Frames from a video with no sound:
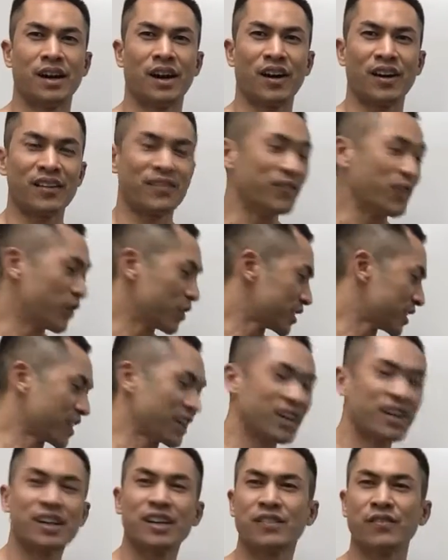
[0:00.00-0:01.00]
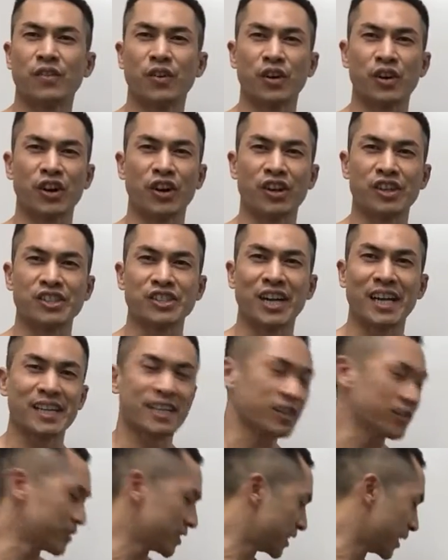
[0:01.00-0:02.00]
Alright folks, for your
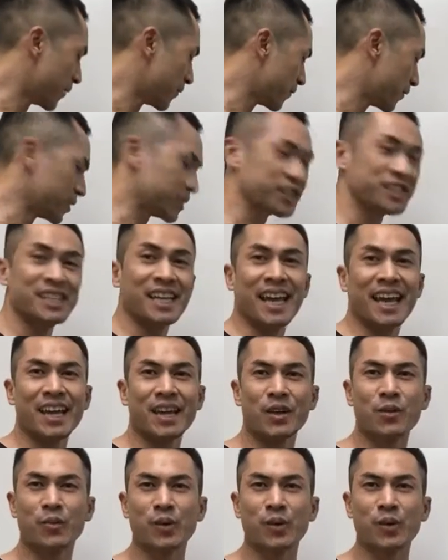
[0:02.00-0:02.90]
TracFit goal tip for today,